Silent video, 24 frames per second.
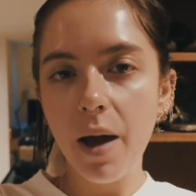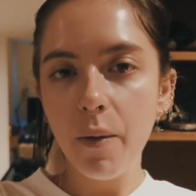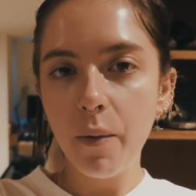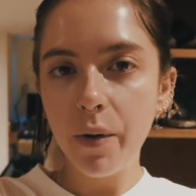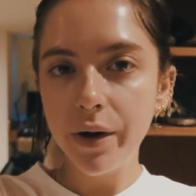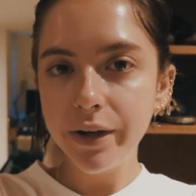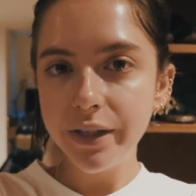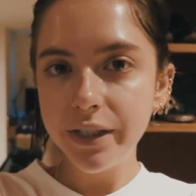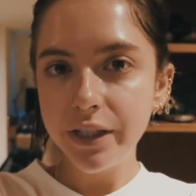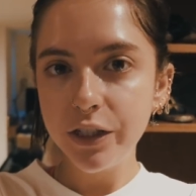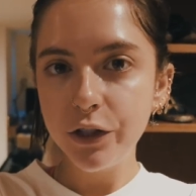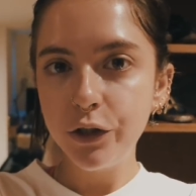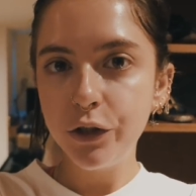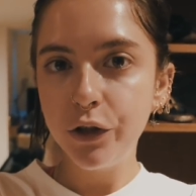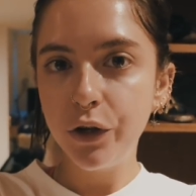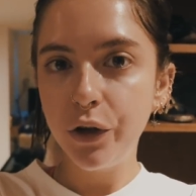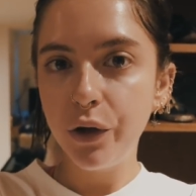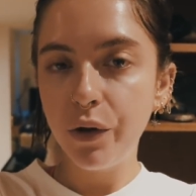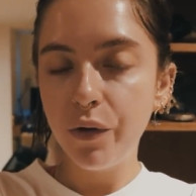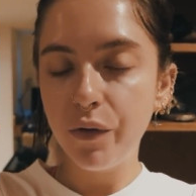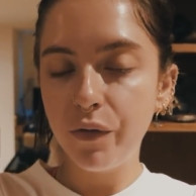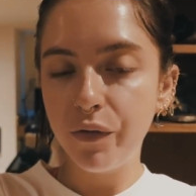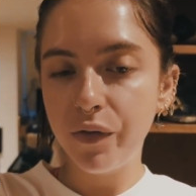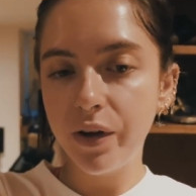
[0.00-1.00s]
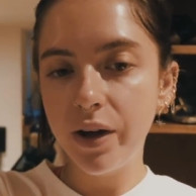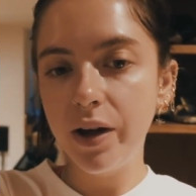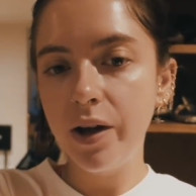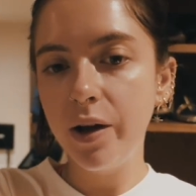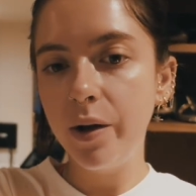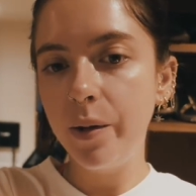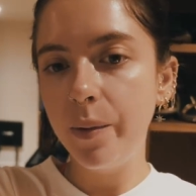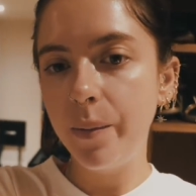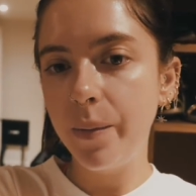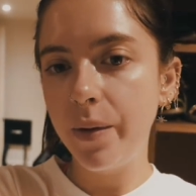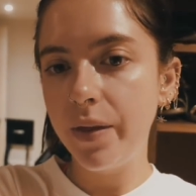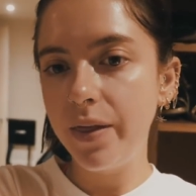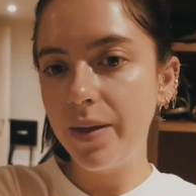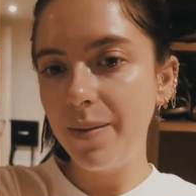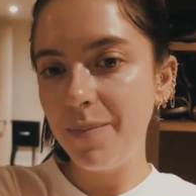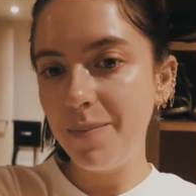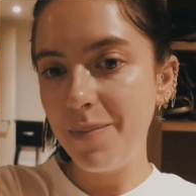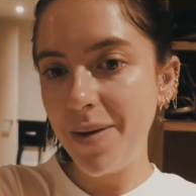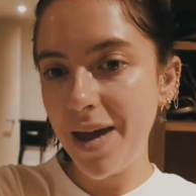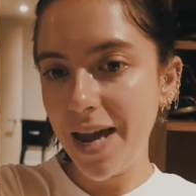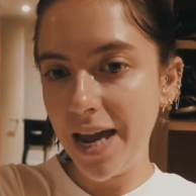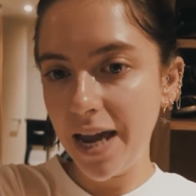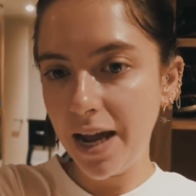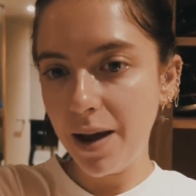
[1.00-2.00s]
I wanted to film the
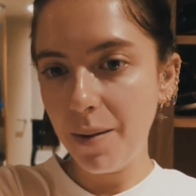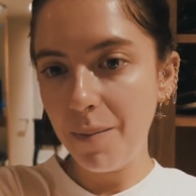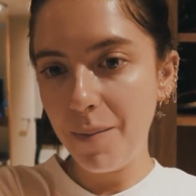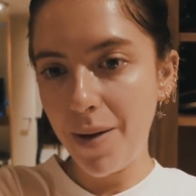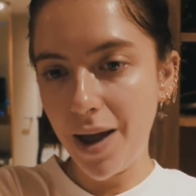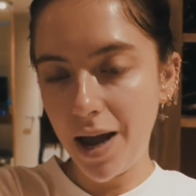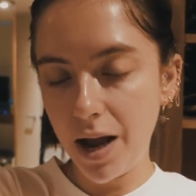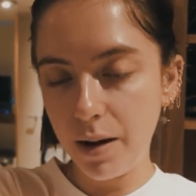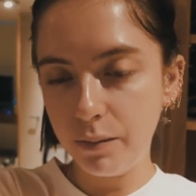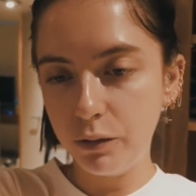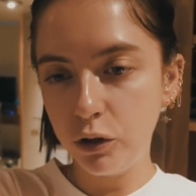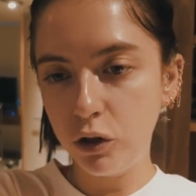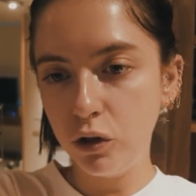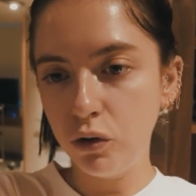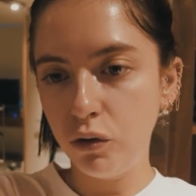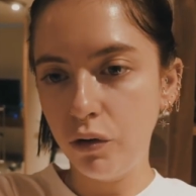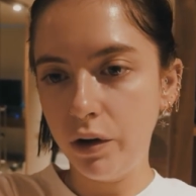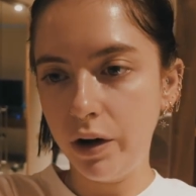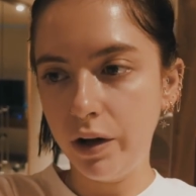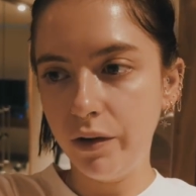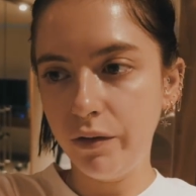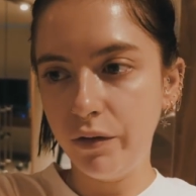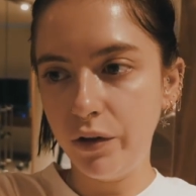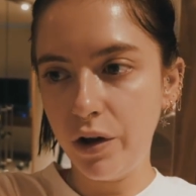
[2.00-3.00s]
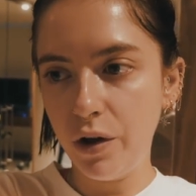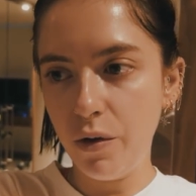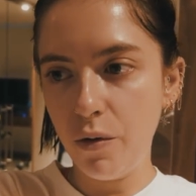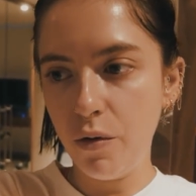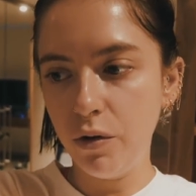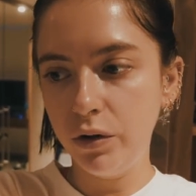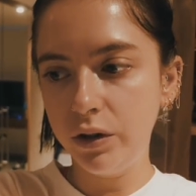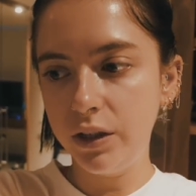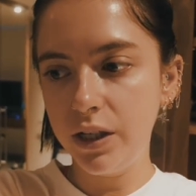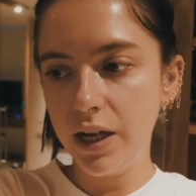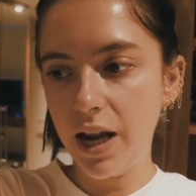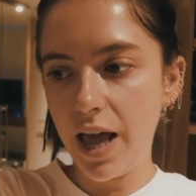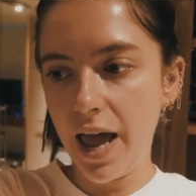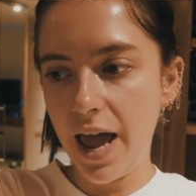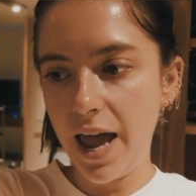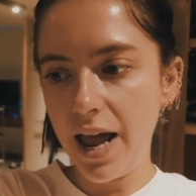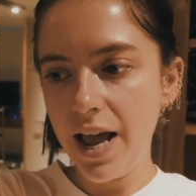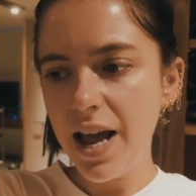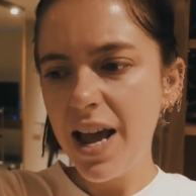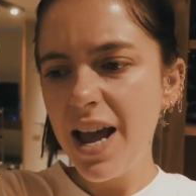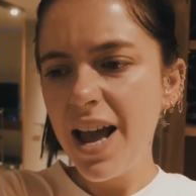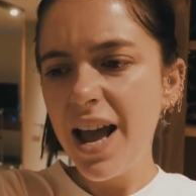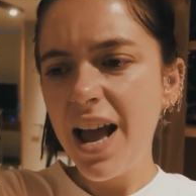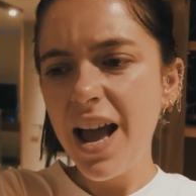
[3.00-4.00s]
pink makeup tutorial for you all
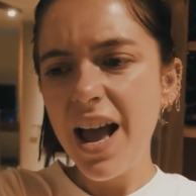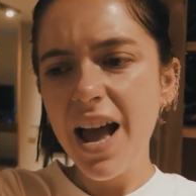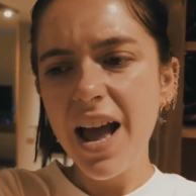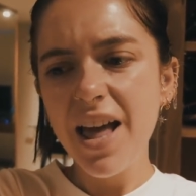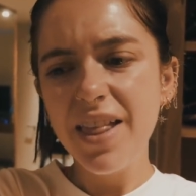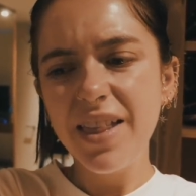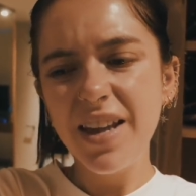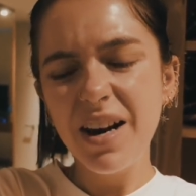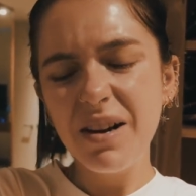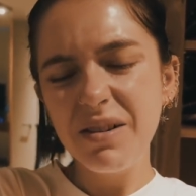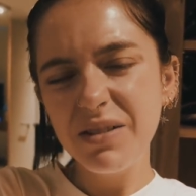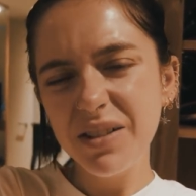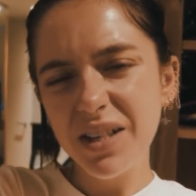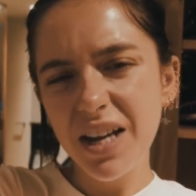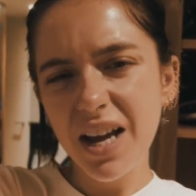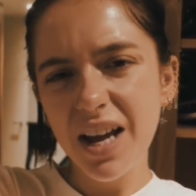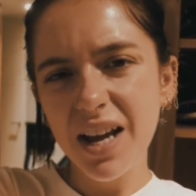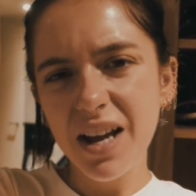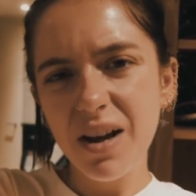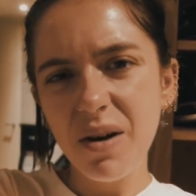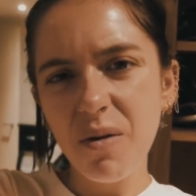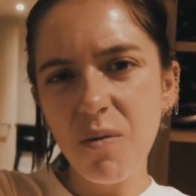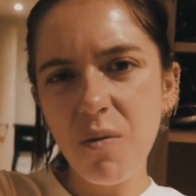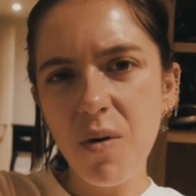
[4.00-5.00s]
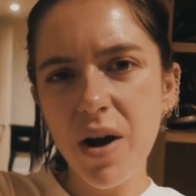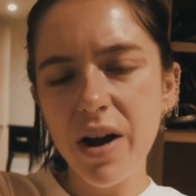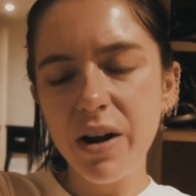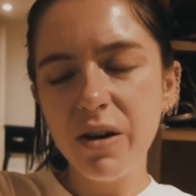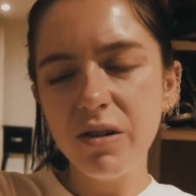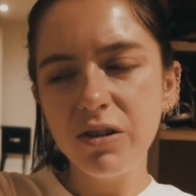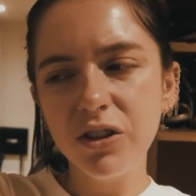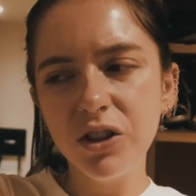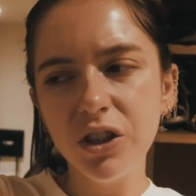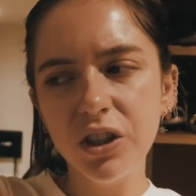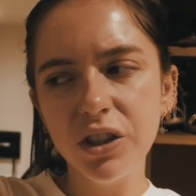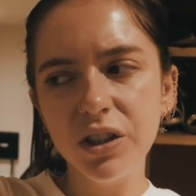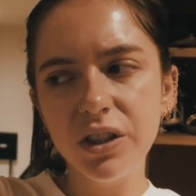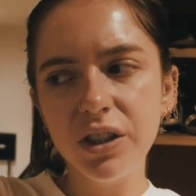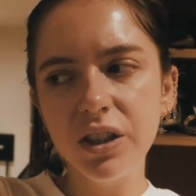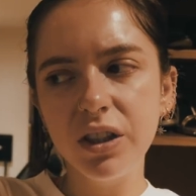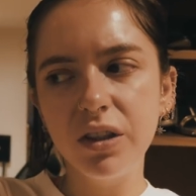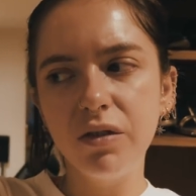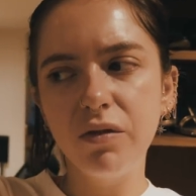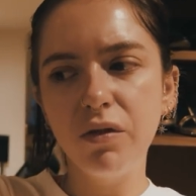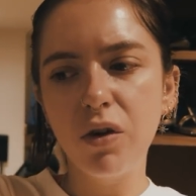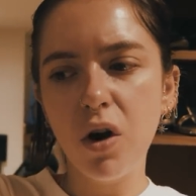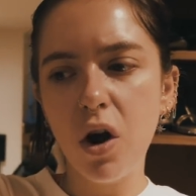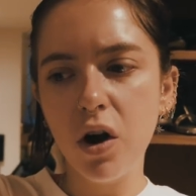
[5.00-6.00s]
today and then I was like why not
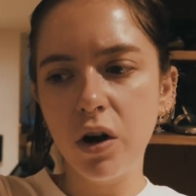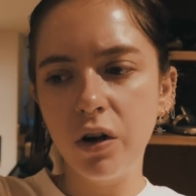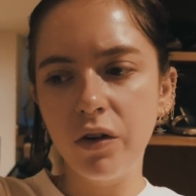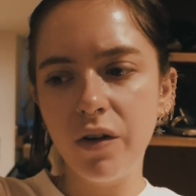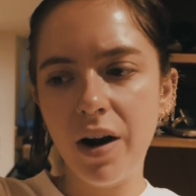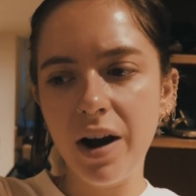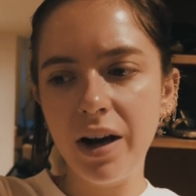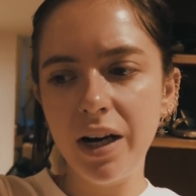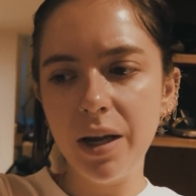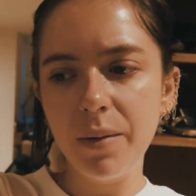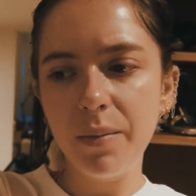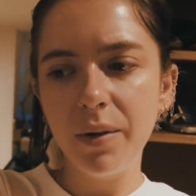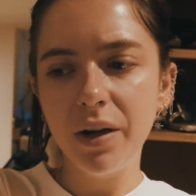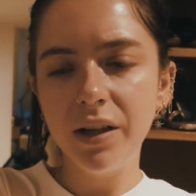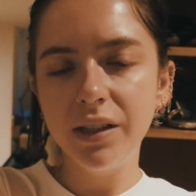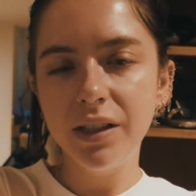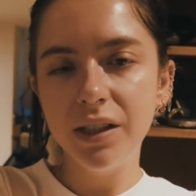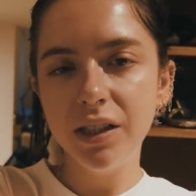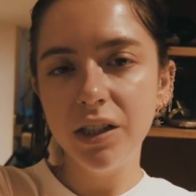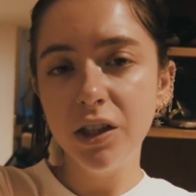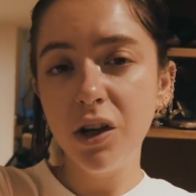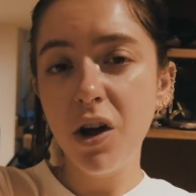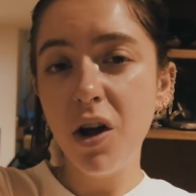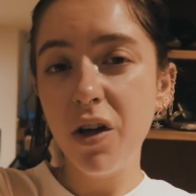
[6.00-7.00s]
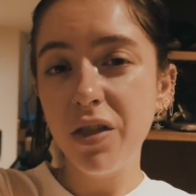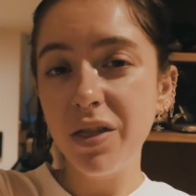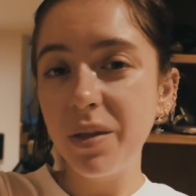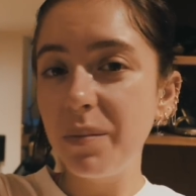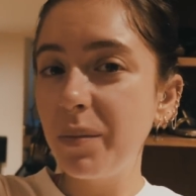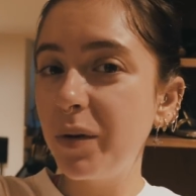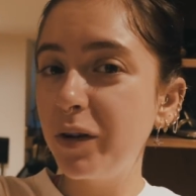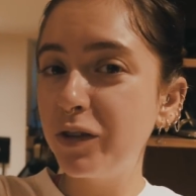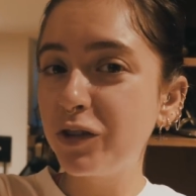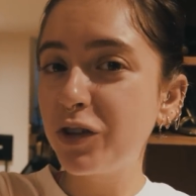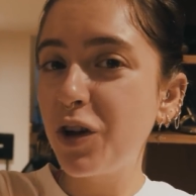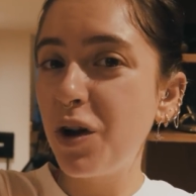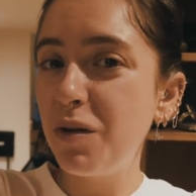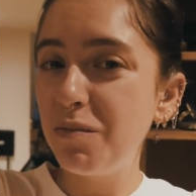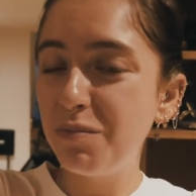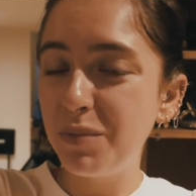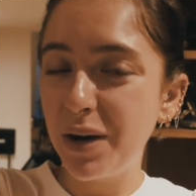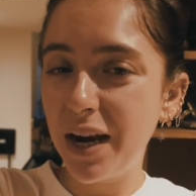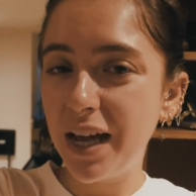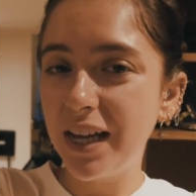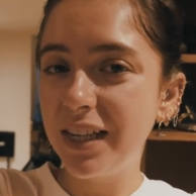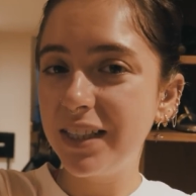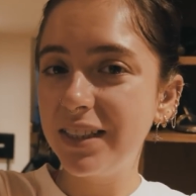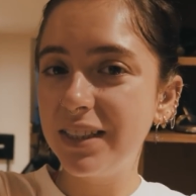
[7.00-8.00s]
just vlog around it because it's not the most
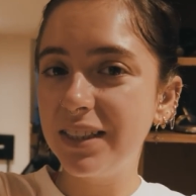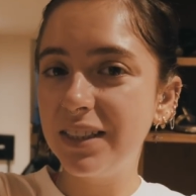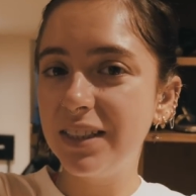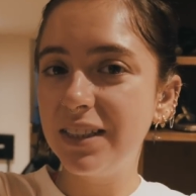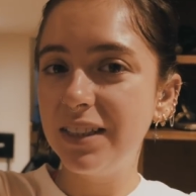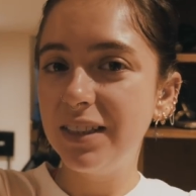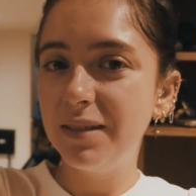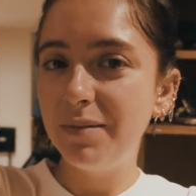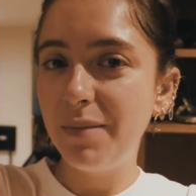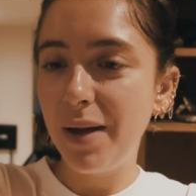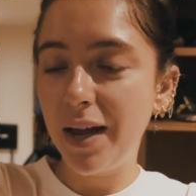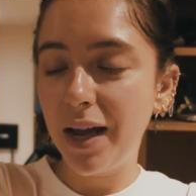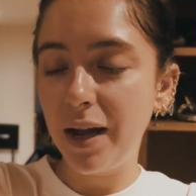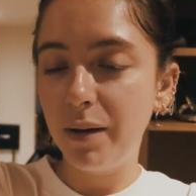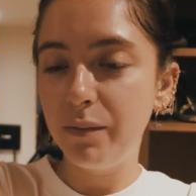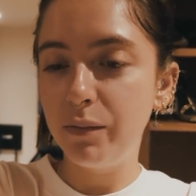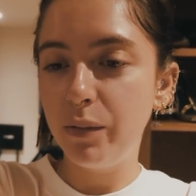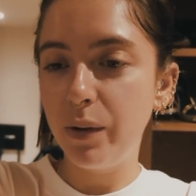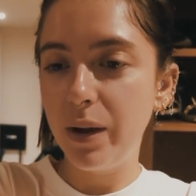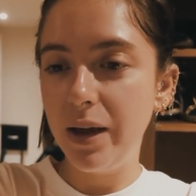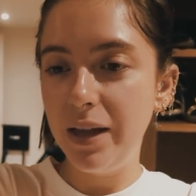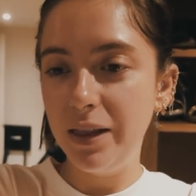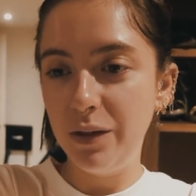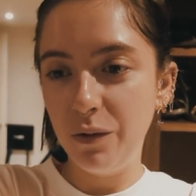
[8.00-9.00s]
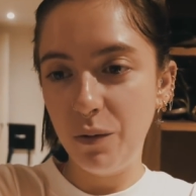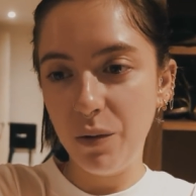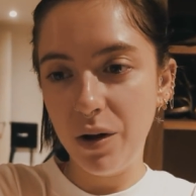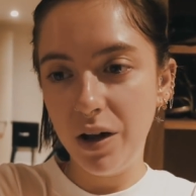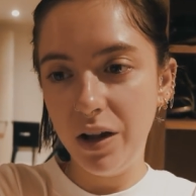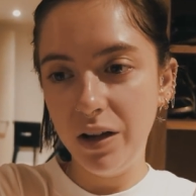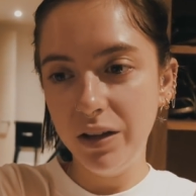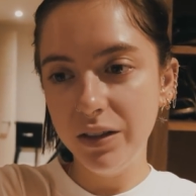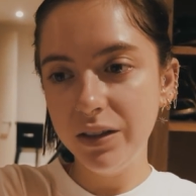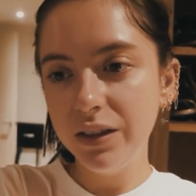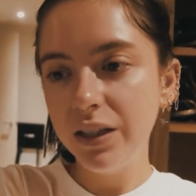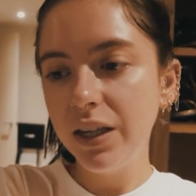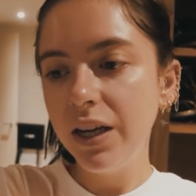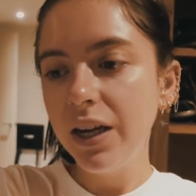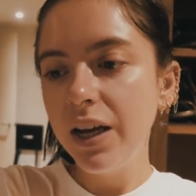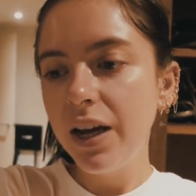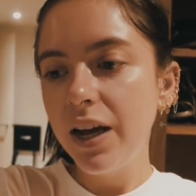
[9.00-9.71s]
complex makeup in the world